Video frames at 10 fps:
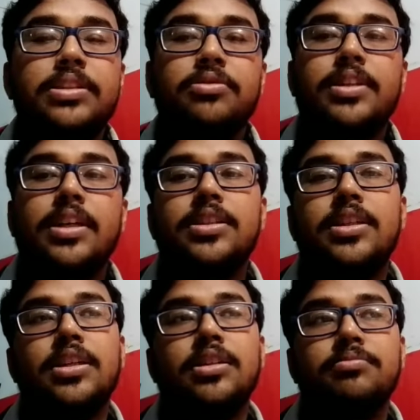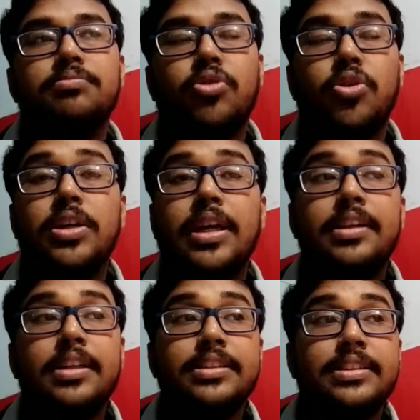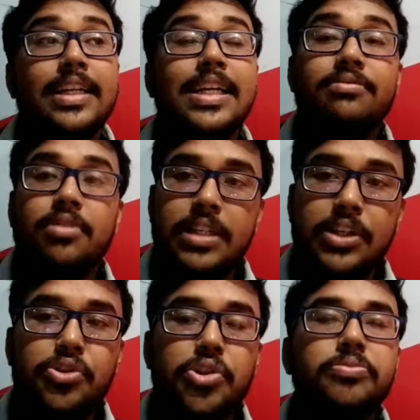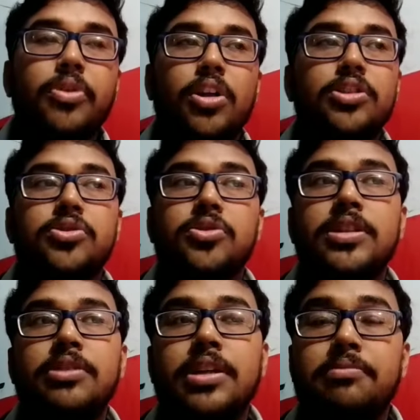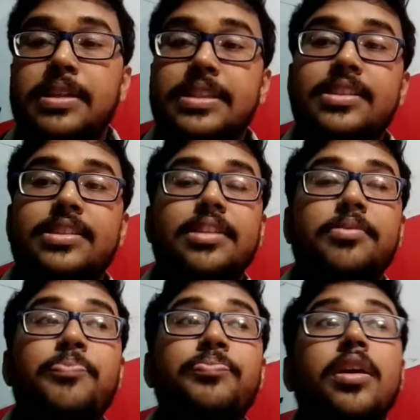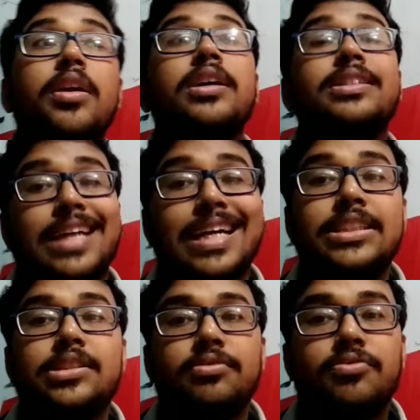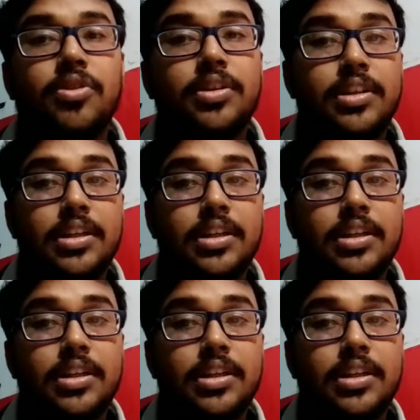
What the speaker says: You can follow any channel from YouTube. Also, you can visit some sites for